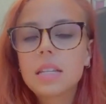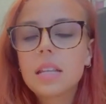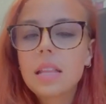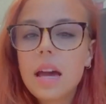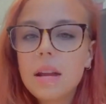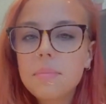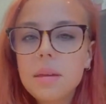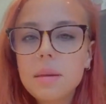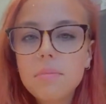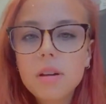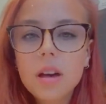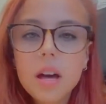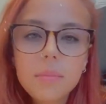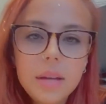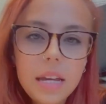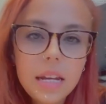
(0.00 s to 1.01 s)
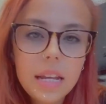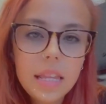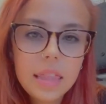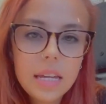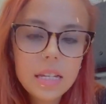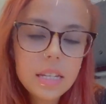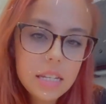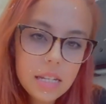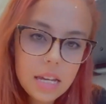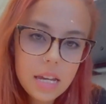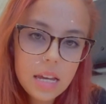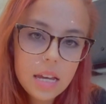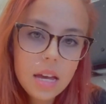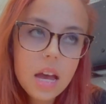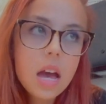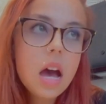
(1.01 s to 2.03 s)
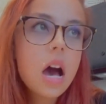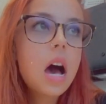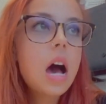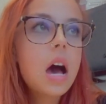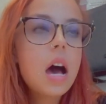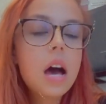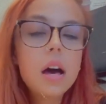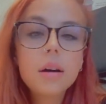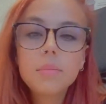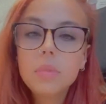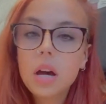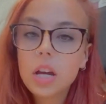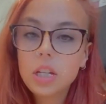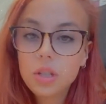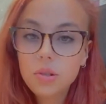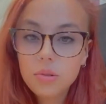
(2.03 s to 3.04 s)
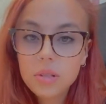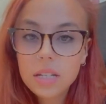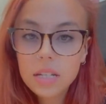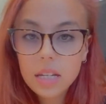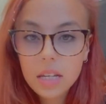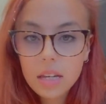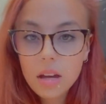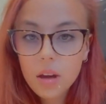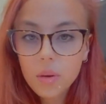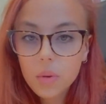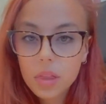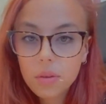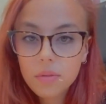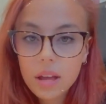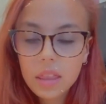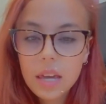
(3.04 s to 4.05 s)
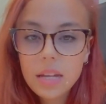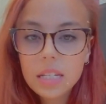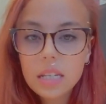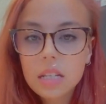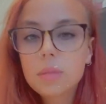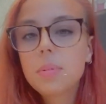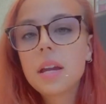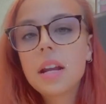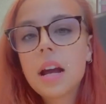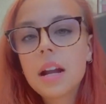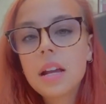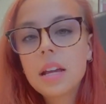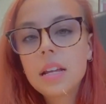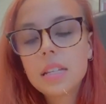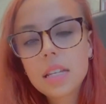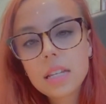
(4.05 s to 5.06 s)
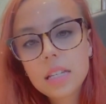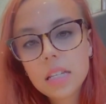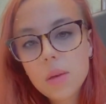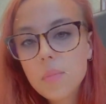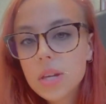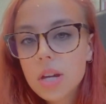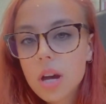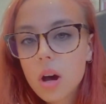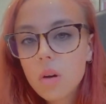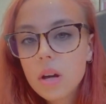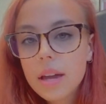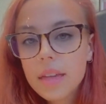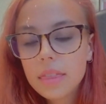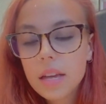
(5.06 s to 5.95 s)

A lot of people come in and they see a used Kia with a red license plate on it. It says CPO.